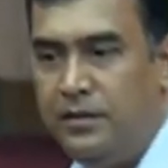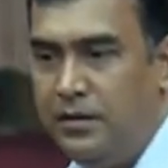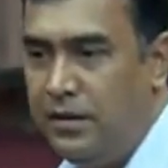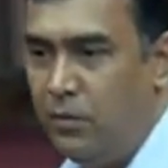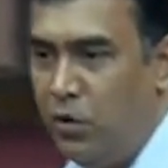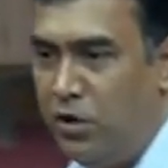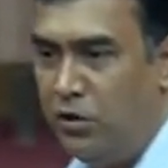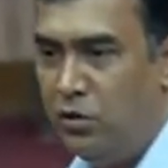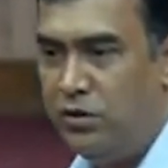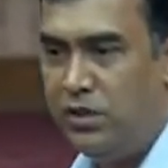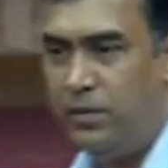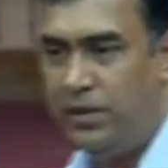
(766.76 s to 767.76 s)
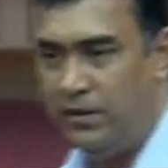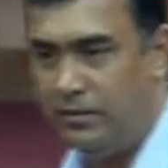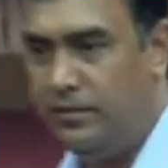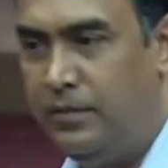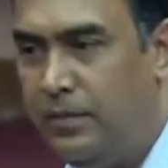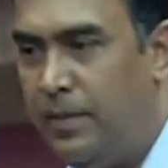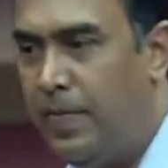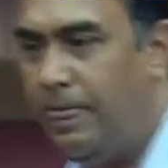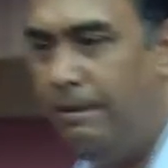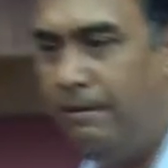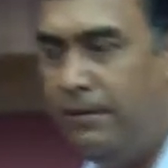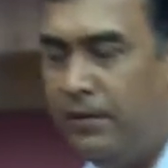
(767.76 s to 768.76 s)
3.2 GB.
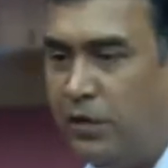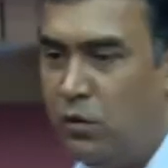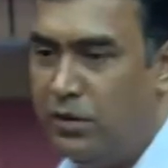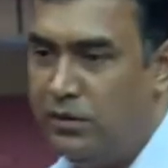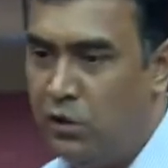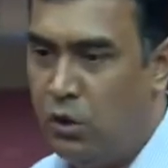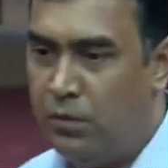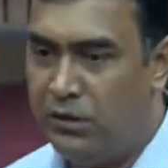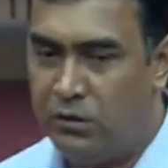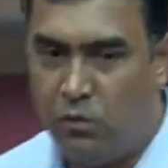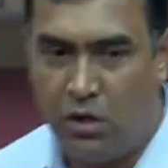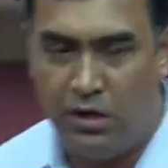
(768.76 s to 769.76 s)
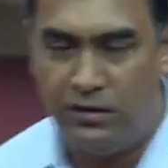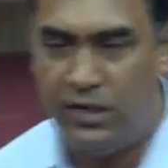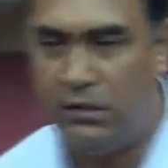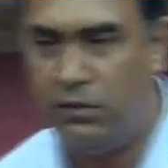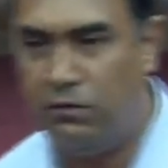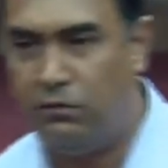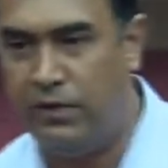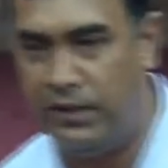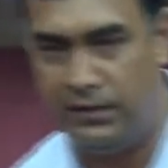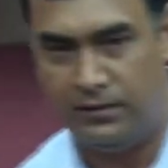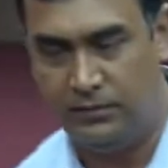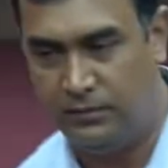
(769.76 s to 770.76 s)
Human genome is smaller than even
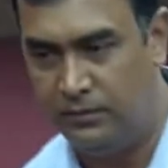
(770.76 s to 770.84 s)
wheat.